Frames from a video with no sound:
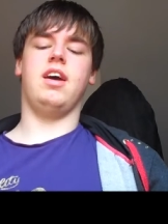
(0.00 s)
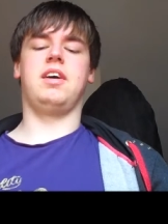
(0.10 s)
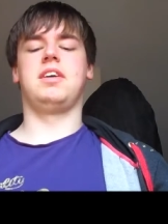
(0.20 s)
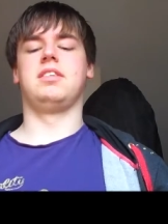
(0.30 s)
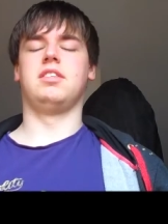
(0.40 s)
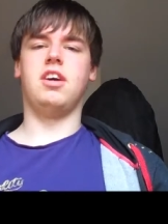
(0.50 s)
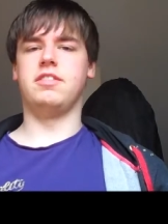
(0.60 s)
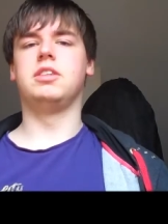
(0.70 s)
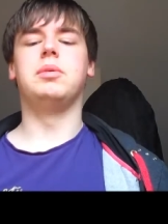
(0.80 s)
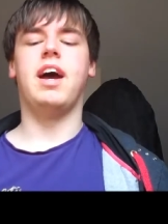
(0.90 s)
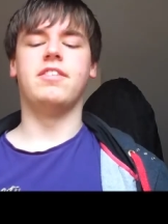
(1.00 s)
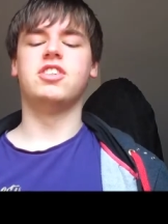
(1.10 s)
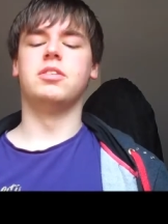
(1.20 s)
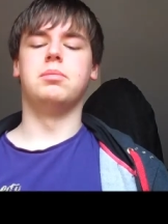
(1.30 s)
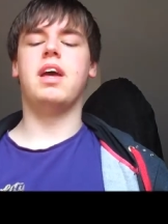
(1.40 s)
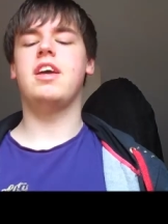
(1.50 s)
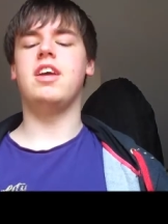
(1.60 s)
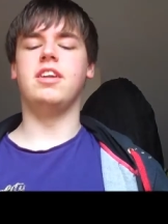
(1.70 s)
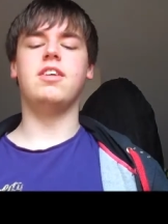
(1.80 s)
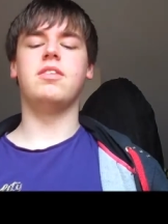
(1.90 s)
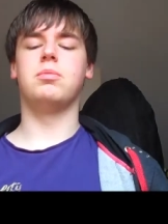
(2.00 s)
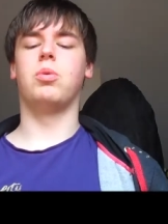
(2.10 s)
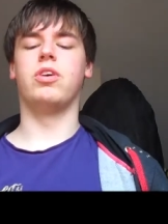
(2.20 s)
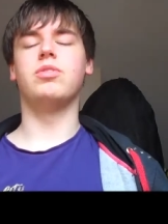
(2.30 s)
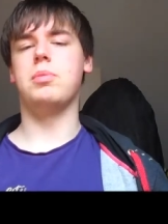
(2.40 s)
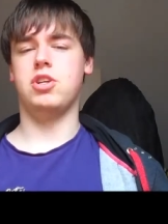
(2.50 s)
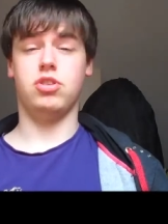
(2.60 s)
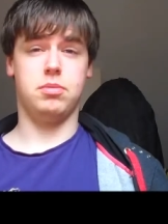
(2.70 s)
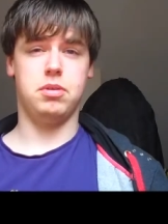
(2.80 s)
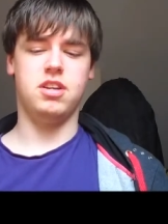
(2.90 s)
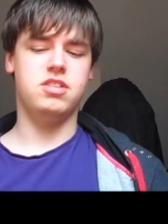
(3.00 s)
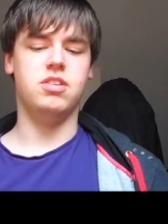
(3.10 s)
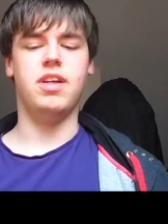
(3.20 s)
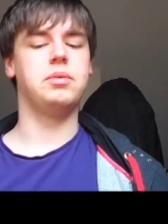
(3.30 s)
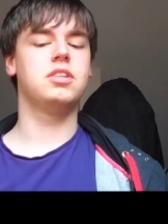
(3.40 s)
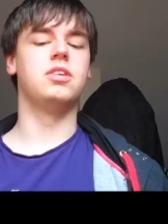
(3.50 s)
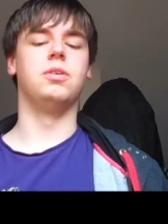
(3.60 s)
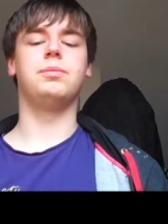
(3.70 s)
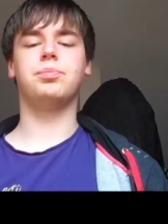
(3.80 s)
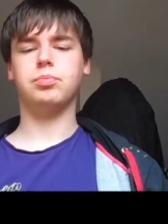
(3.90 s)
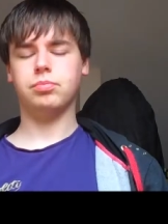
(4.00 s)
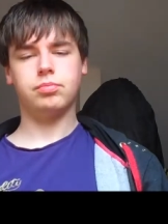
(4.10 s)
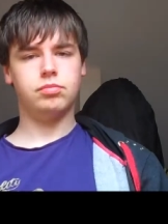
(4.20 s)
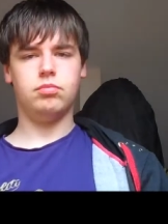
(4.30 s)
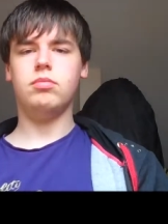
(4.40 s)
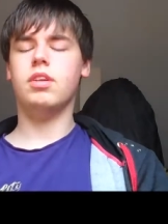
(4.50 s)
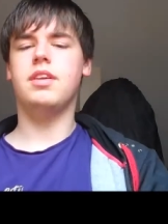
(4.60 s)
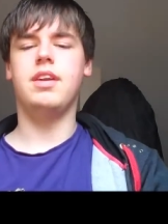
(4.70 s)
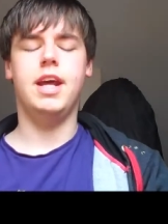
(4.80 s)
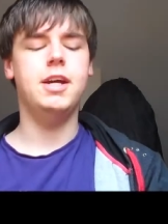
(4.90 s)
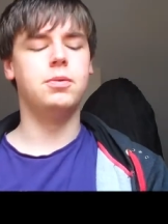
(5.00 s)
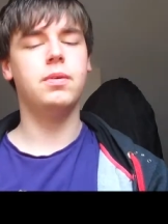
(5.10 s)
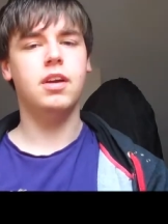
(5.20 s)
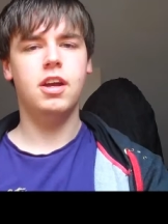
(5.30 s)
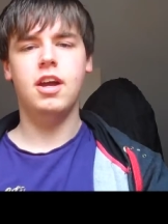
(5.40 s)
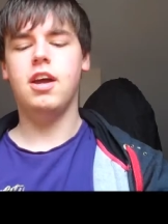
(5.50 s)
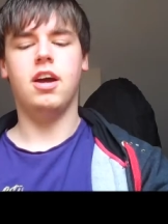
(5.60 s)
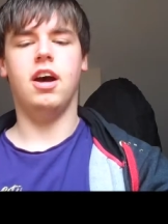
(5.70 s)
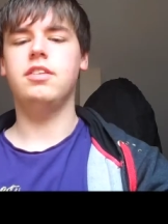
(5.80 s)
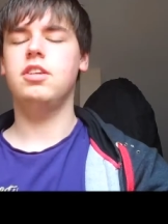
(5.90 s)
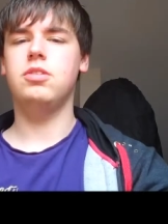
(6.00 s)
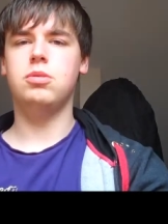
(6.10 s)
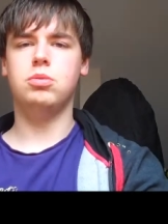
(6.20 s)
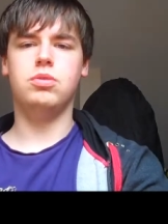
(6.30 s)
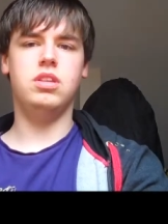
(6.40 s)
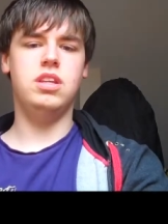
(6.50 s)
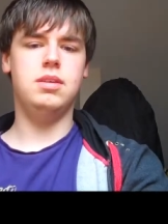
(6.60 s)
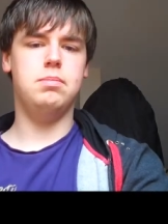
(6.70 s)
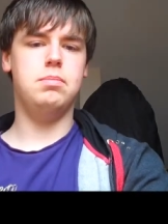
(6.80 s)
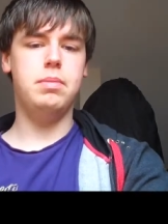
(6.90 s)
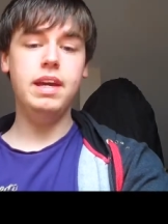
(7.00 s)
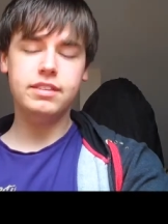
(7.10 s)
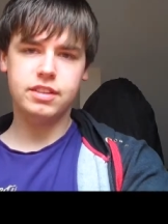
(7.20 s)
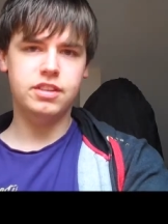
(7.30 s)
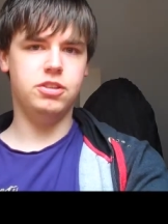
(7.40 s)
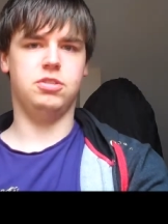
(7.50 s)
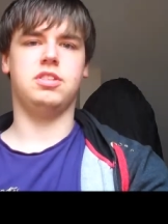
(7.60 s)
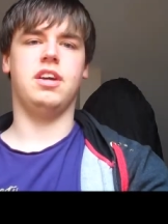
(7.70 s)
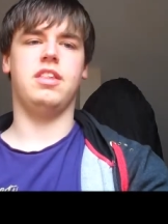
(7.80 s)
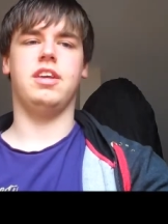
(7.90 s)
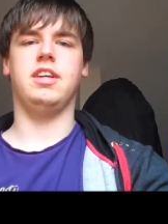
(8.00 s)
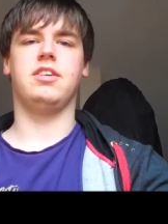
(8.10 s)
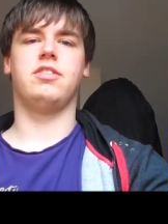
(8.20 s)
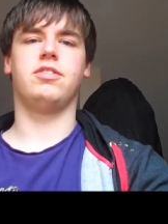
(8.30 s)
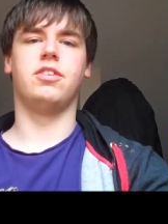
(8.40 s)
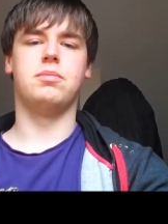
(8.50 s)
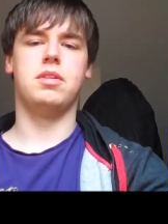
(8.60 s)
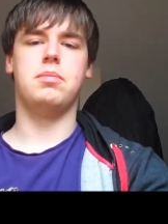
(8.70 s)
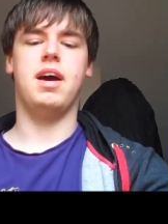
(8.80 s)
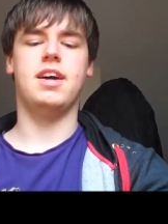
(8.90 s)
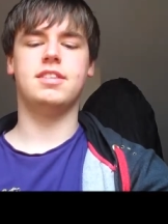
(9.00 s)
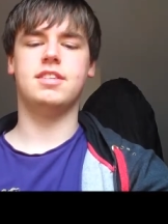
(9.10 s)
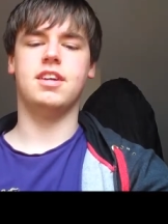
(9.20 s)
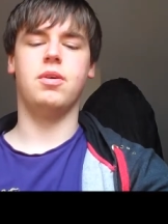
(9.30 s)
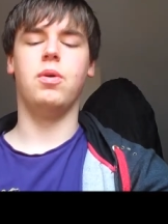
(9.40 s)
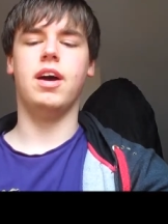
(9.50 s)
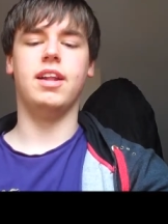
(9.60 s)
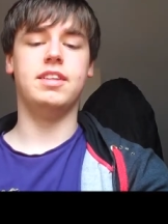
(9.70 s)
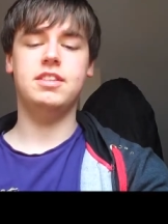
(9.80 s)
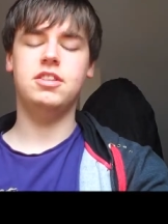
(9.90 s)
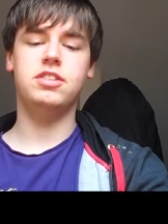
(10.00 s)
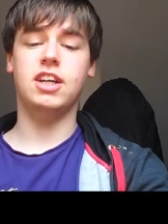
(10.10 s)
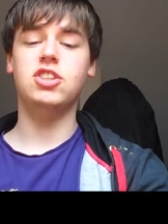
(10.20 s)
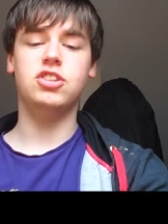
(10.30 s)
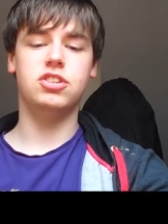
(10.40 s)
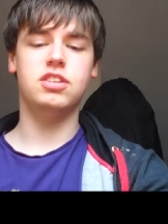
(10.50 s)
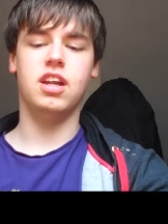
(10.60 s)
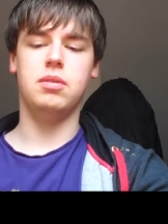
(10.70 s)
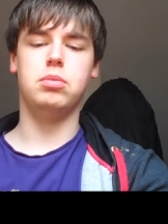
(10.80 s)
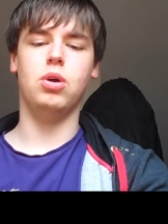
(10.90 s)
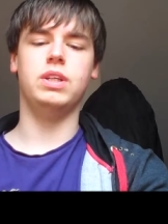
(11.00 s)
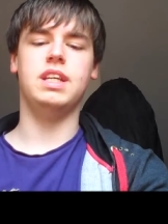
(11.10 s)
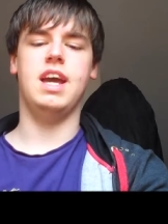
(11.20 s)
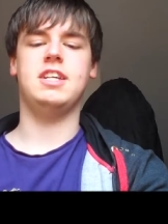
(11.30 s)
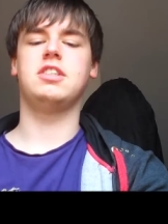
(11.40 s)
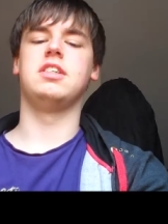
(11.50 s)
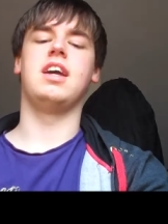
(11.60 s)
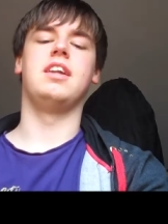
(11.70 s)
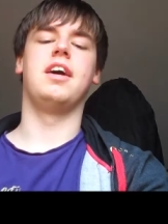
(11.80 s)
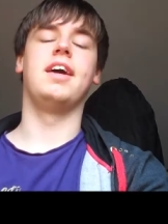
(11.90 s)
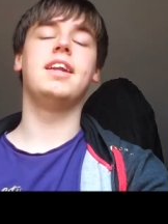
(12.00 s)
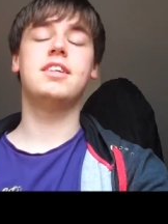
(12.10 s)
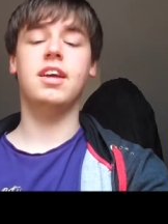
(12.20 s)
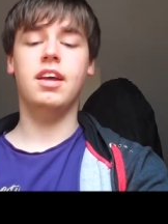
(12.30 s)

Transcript: and obviously we have some in, in more information on part two. That was cool. Now, on to the biggest news, I think, from the past uh, while. This news actually just uh, broke yesterday night,